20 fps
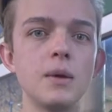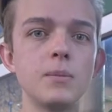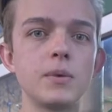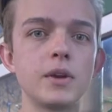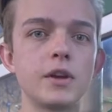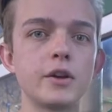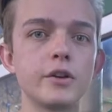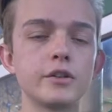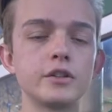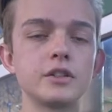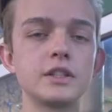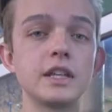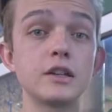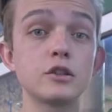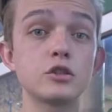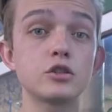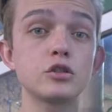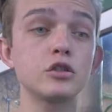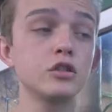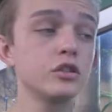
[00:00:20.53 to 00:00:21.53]
because there
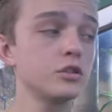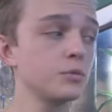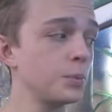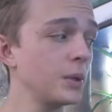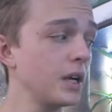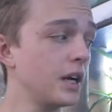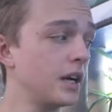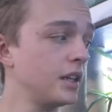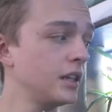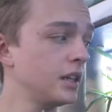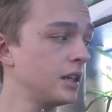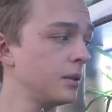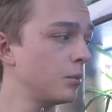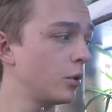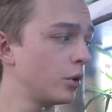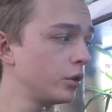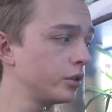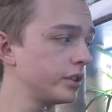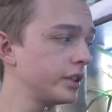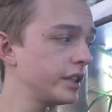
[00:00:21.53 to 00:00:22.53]
are screws behind them
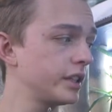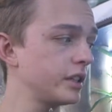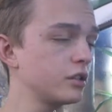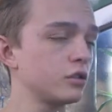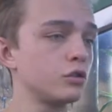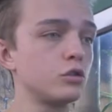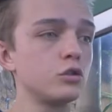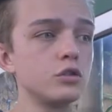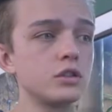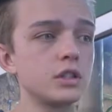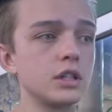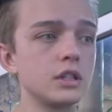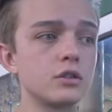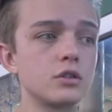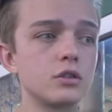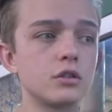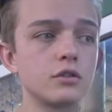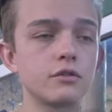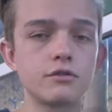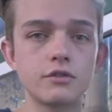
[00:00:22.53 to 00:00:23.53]
holding the two sets
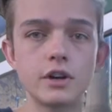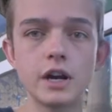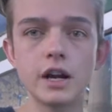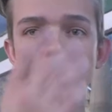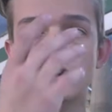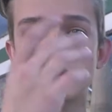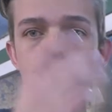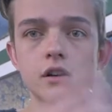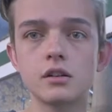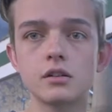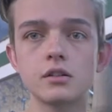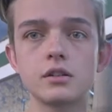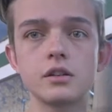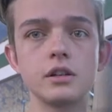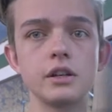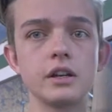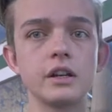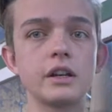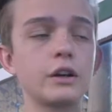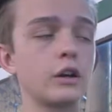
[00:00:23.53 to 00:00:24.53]
of racked
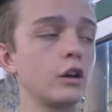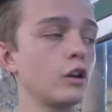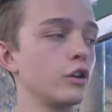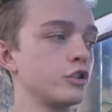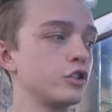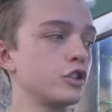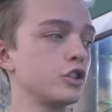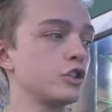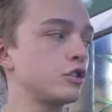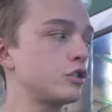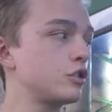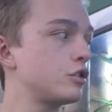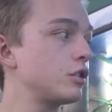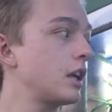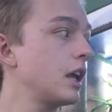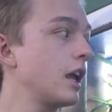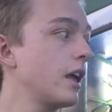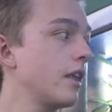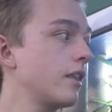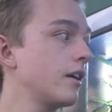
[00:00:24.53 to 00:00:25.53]
enclosures
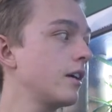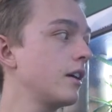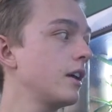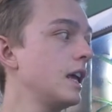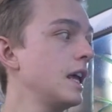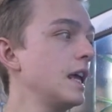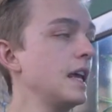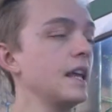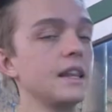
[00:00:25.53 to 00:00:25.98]
together.